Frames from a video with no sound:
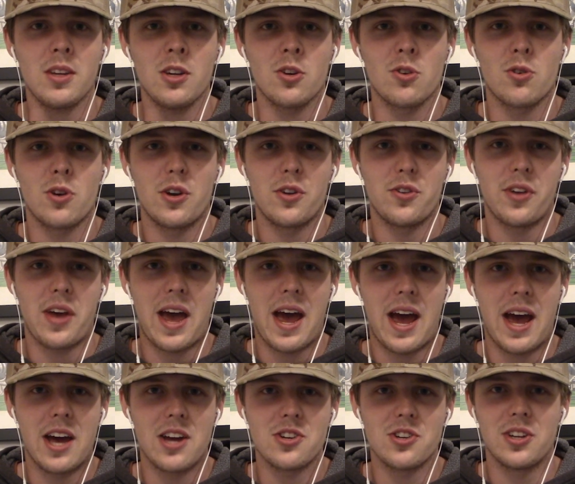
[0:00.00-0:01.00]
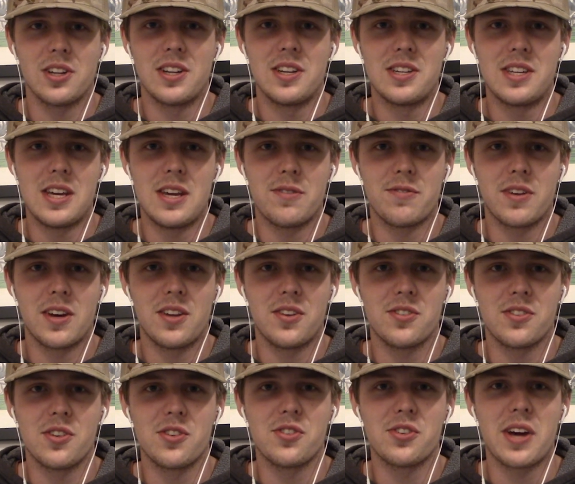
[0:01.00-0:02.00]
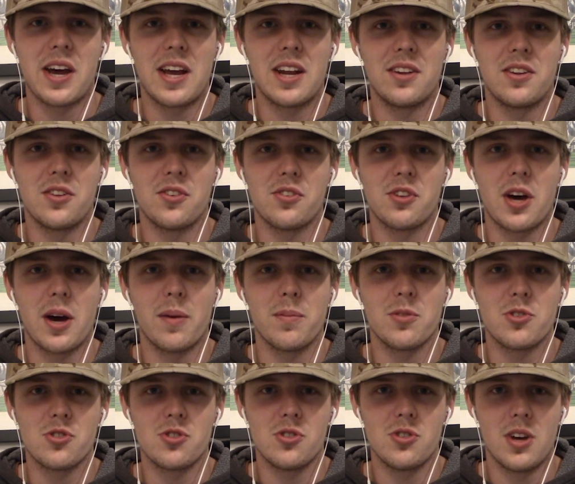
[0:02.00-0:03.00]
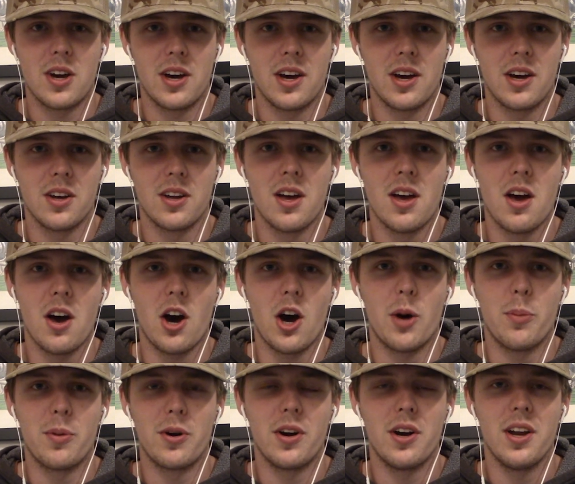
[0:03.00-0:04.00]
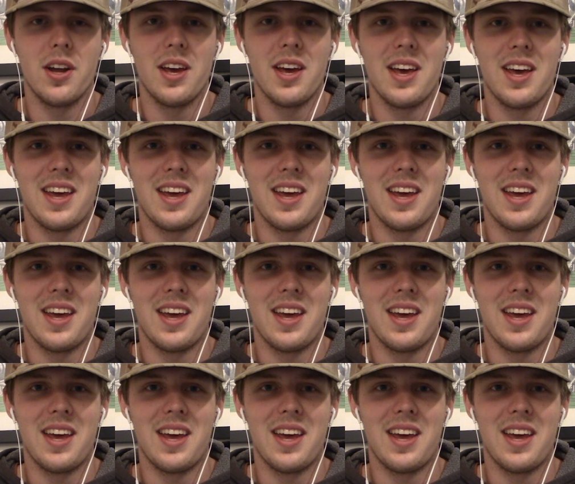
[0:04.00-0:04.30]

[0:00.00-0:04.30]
Chris Ash and the defense decided to stop Hubbard,